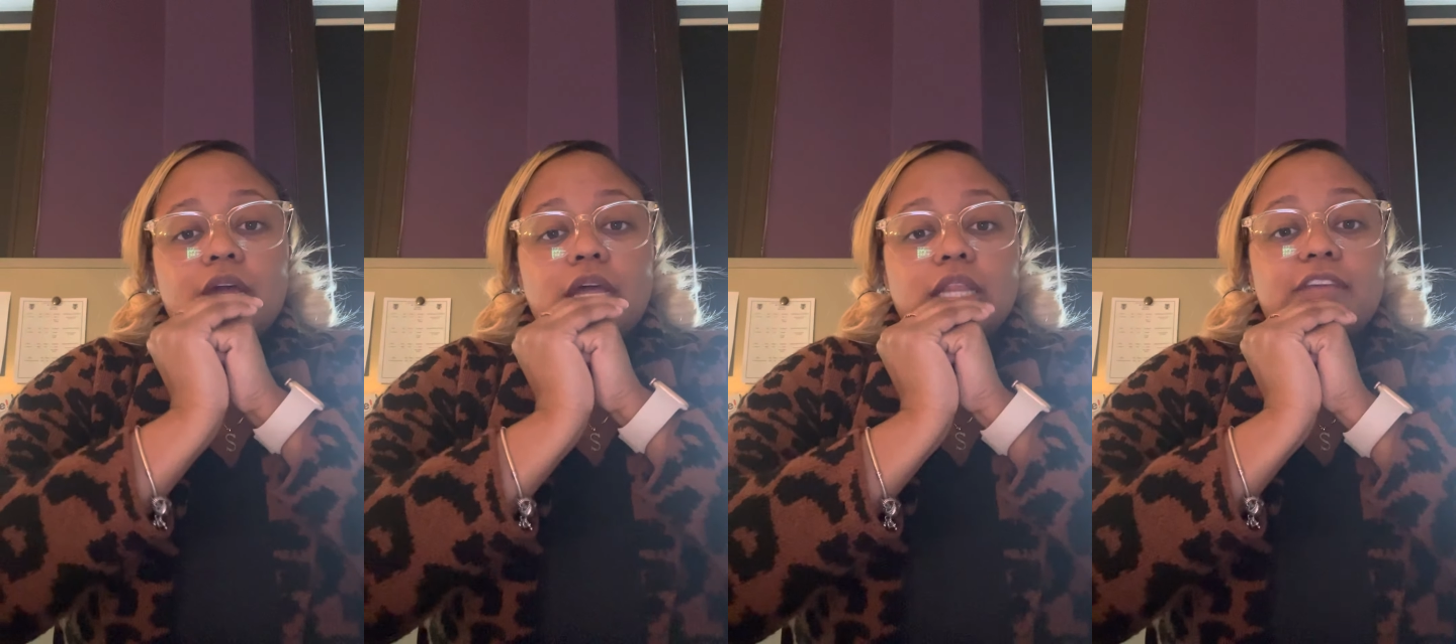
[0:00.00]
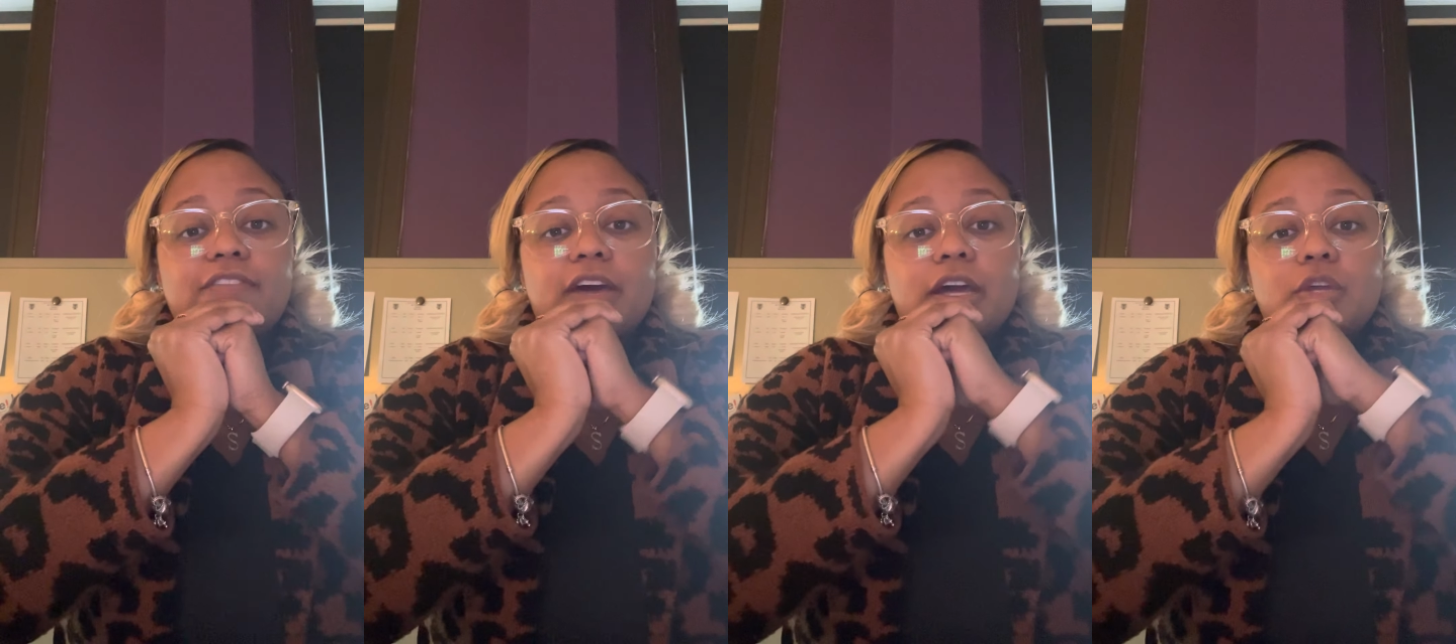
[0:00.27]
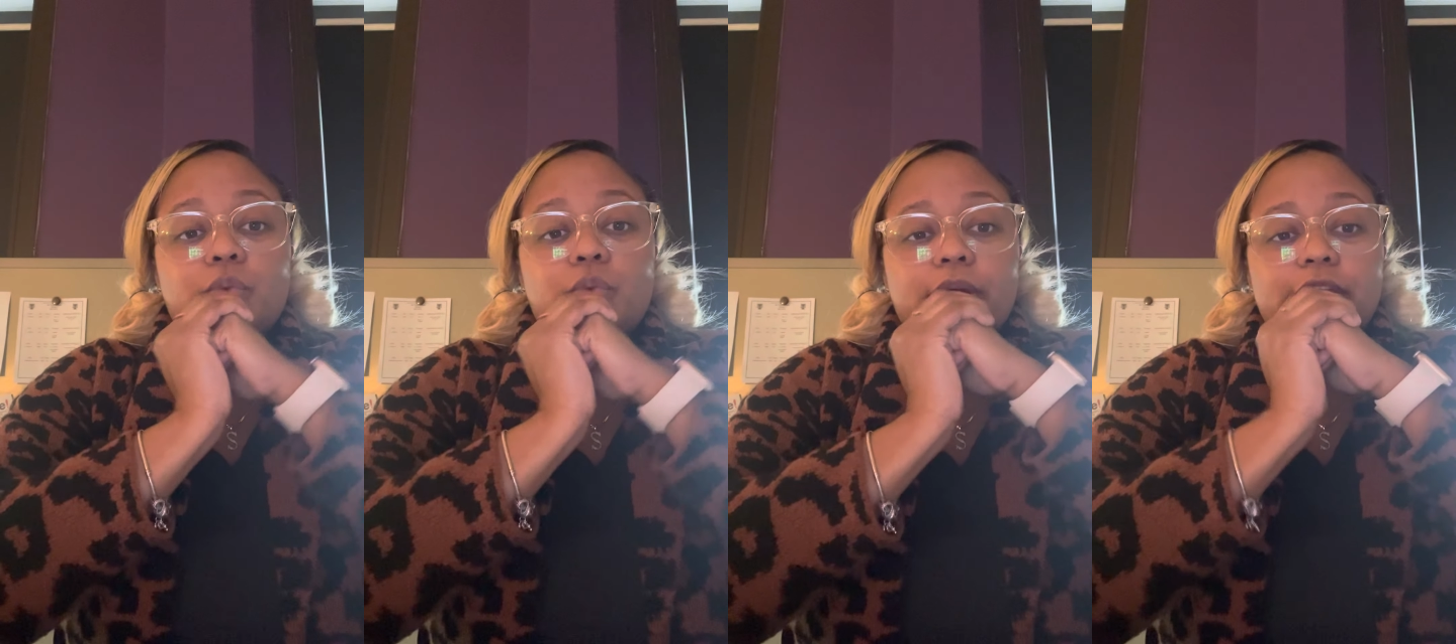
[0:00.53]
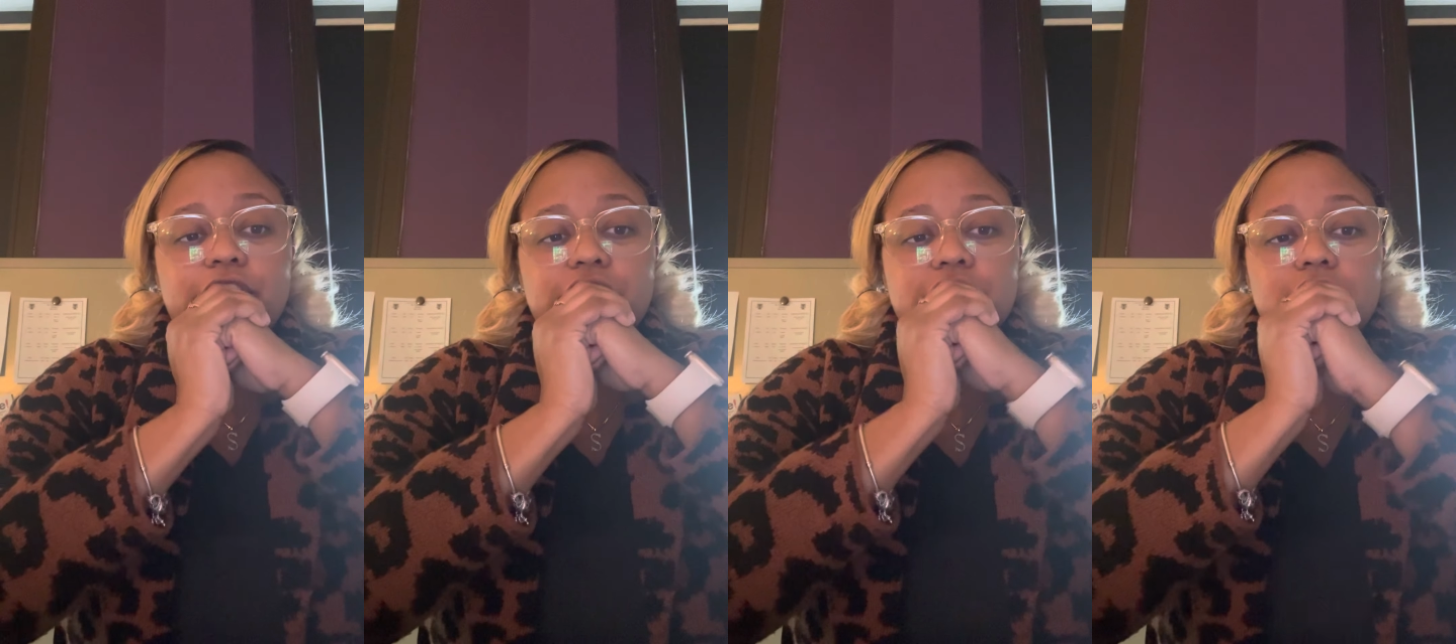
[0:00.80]
The
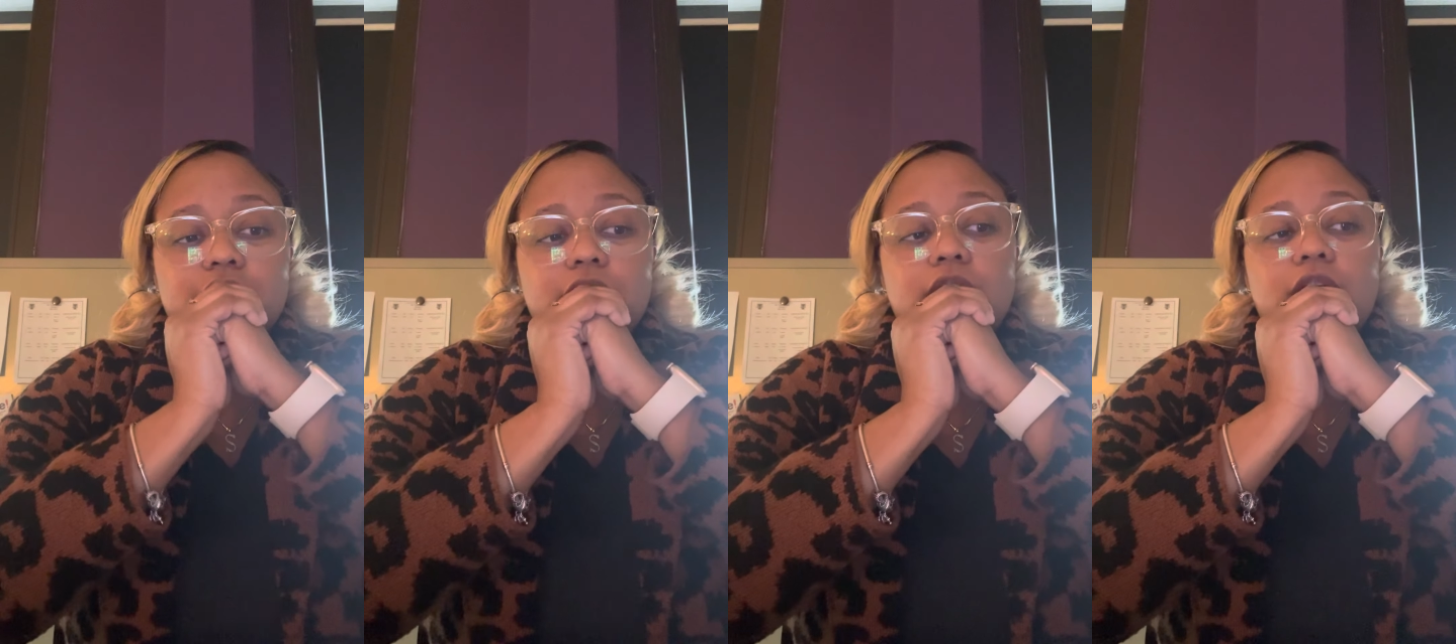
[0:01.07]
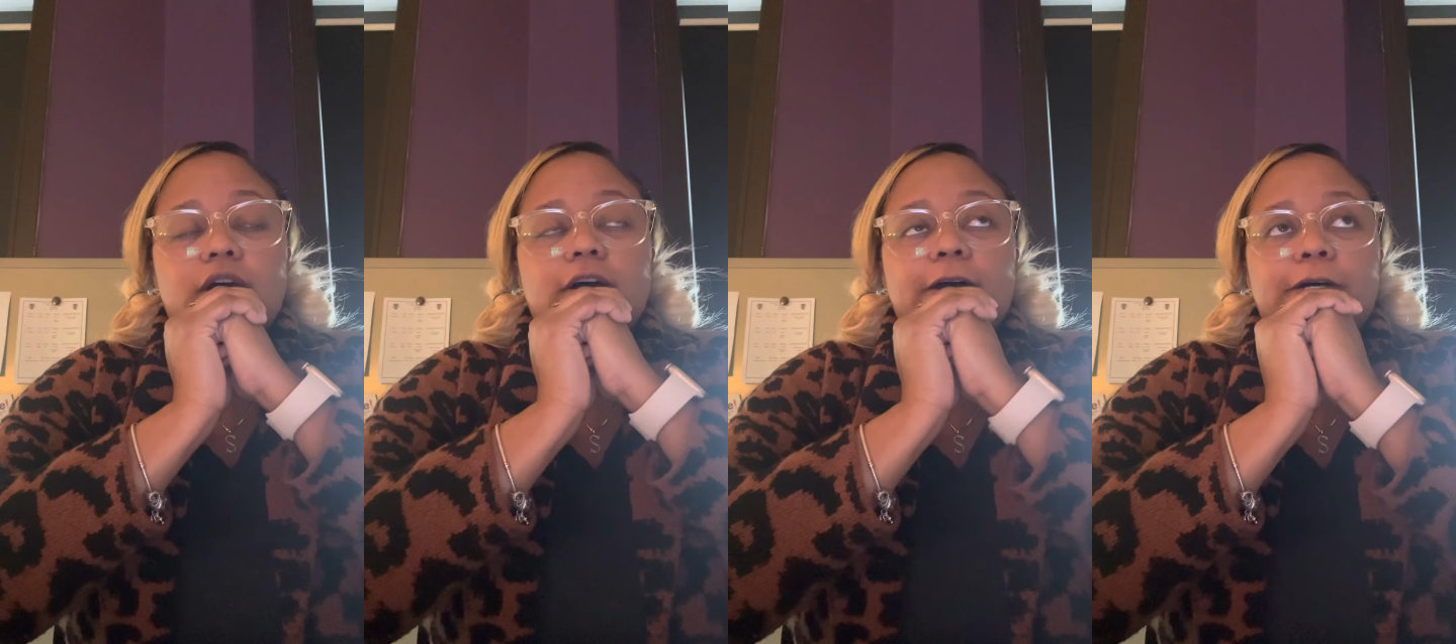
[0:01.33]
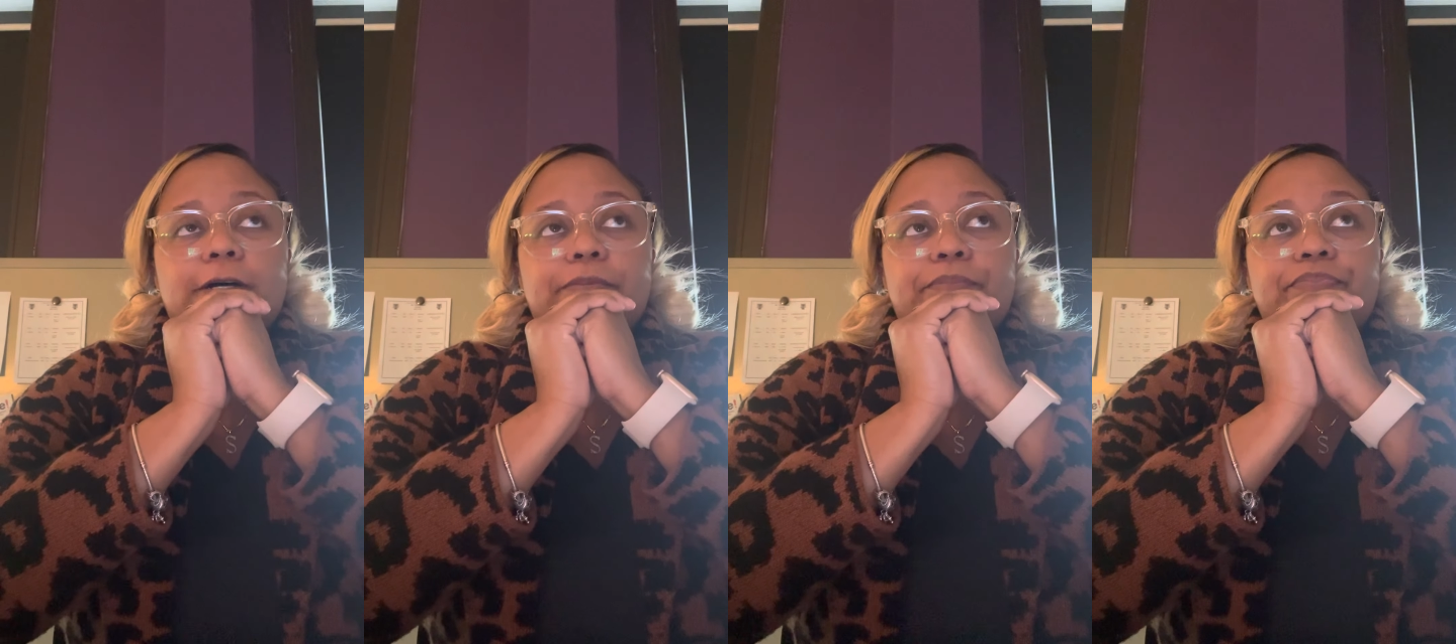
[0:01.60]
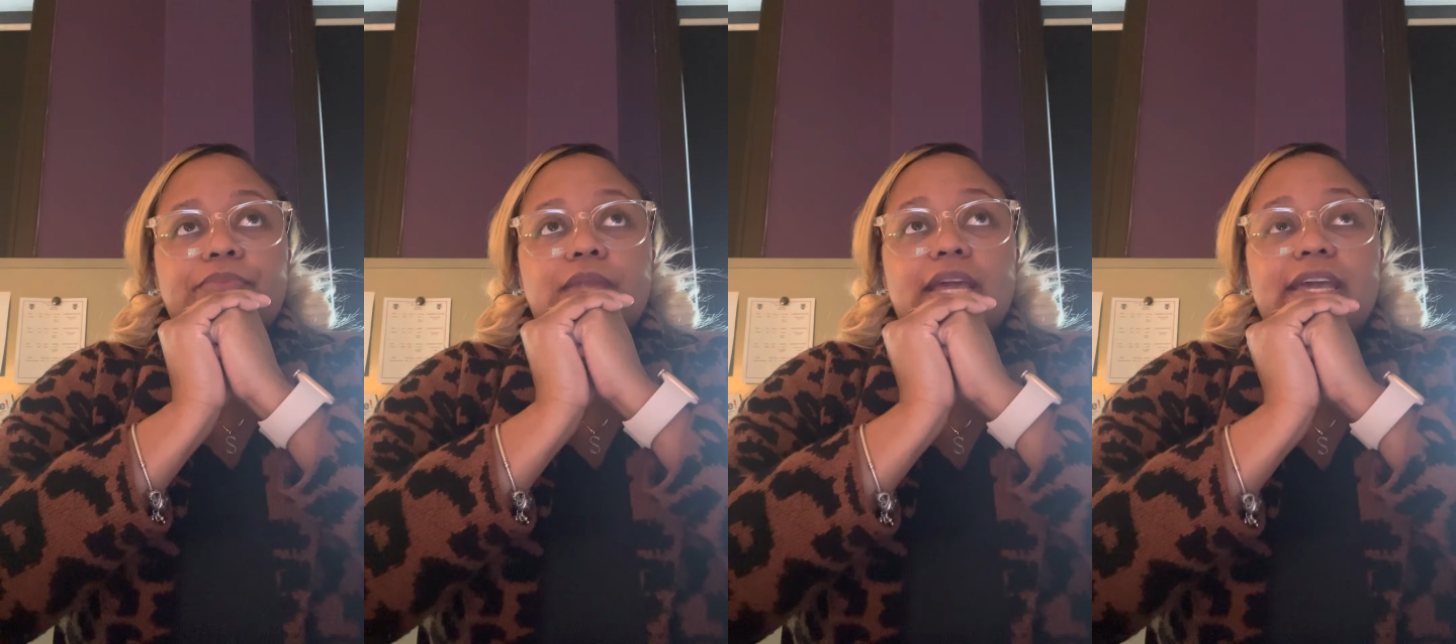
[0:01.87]
evaluation
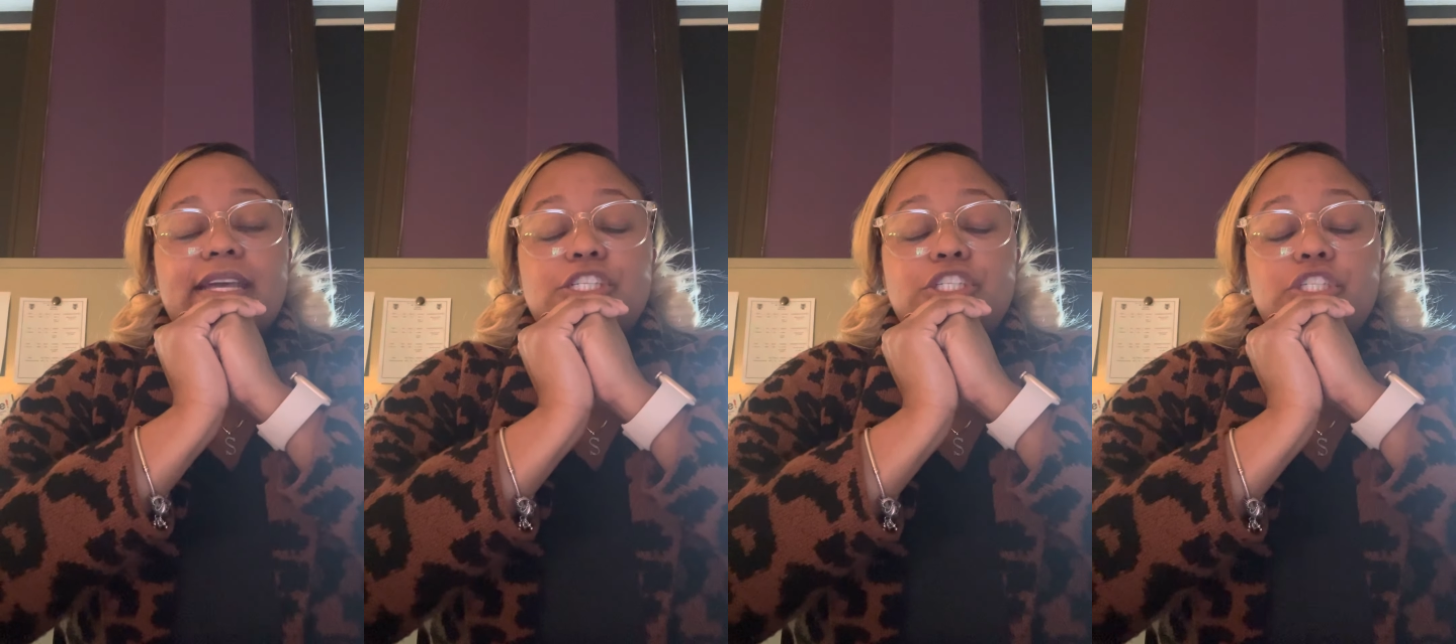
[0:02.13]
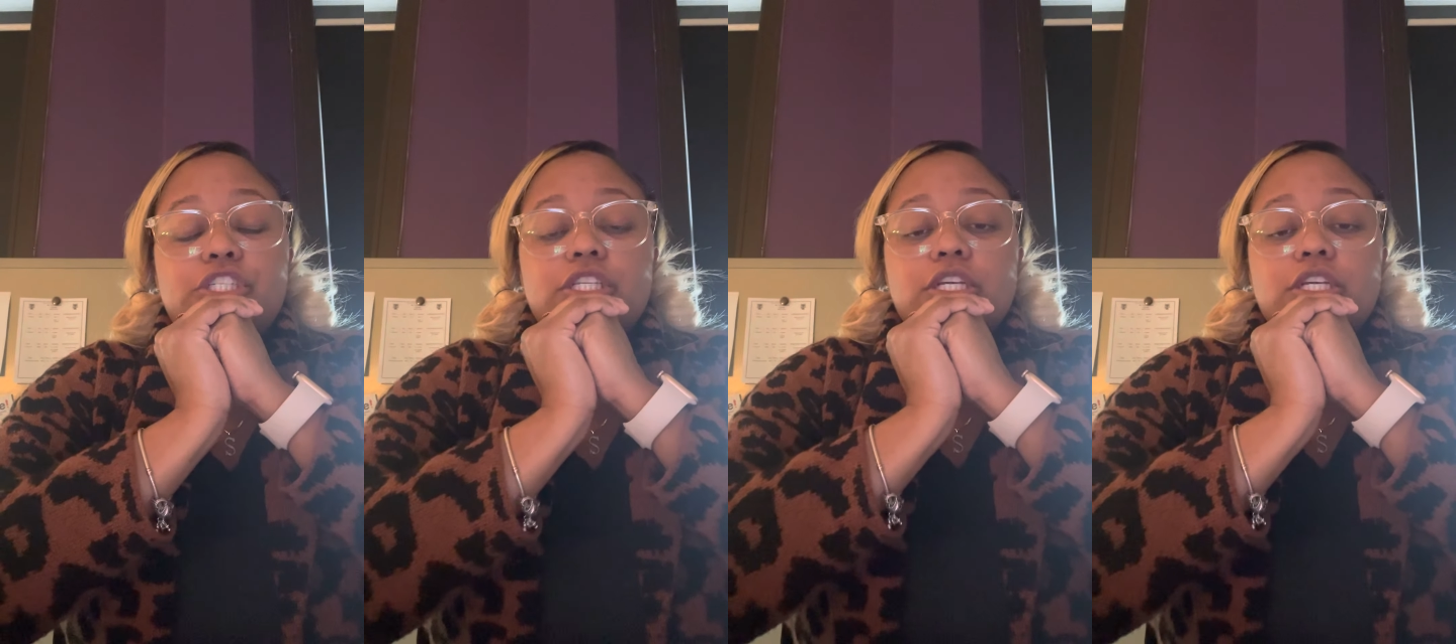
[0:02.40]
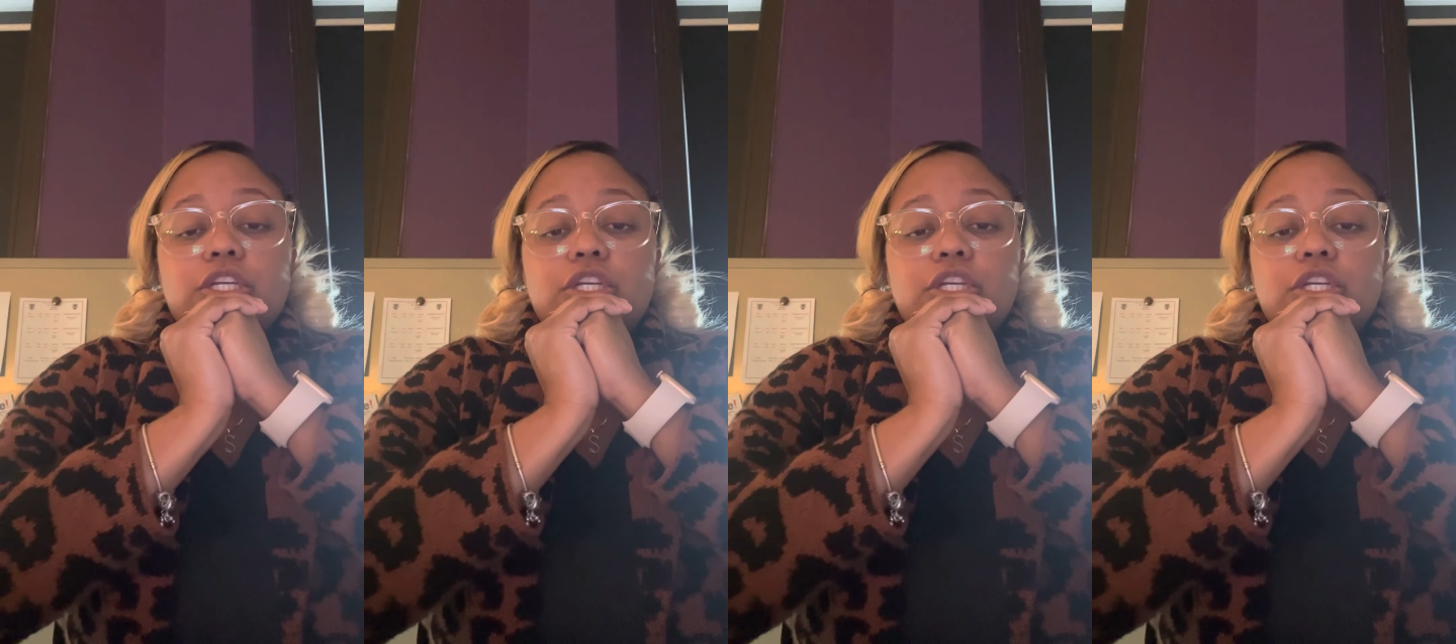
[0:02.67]
is